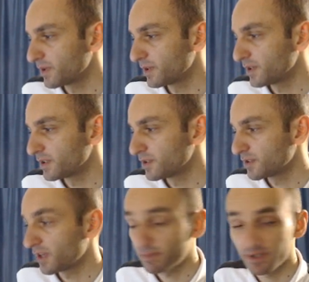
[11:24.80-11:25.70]

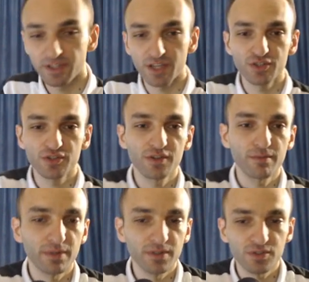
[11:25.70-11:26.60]
and I played knight
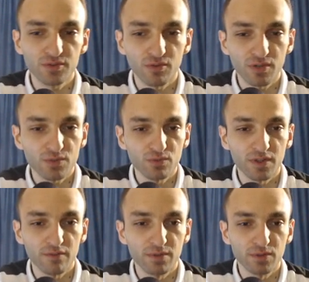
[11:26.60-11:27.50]
g3, but the strongest
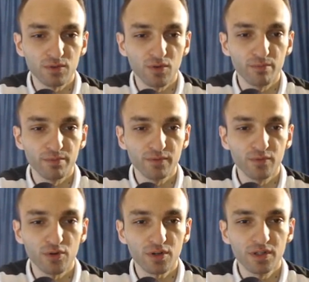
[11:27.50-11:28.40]
would have been to go
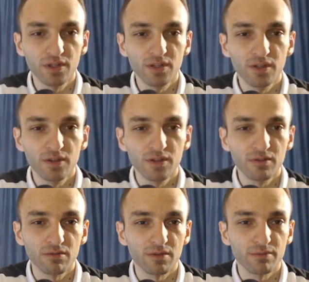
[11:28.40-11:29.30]
b4,
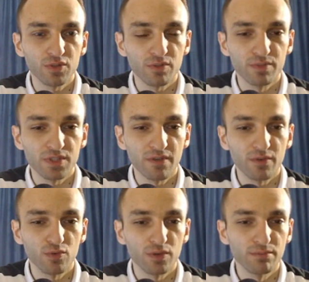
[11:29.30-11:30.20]
bishop
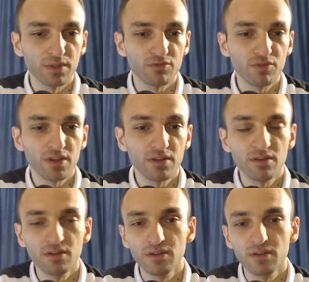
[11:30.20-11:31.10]
b7, queen b3,
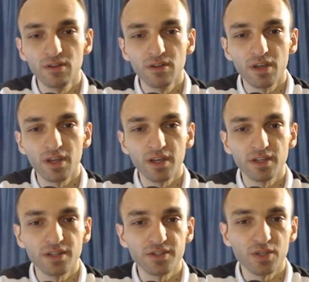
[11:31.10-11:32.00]

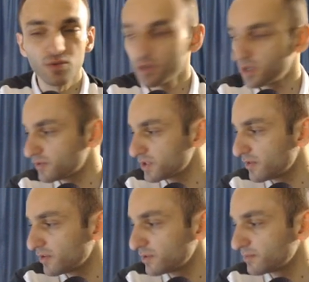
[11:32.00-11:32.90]
and let's say queen
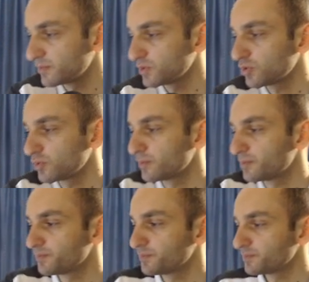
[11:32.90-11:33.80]
f7,
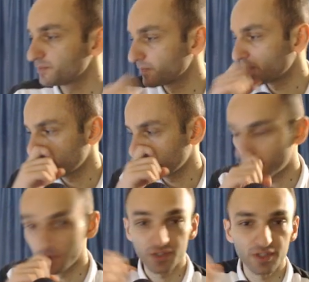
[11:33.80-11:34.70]

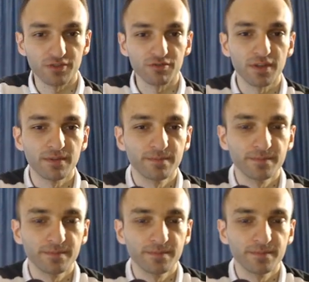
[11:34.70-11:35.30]
queen c3.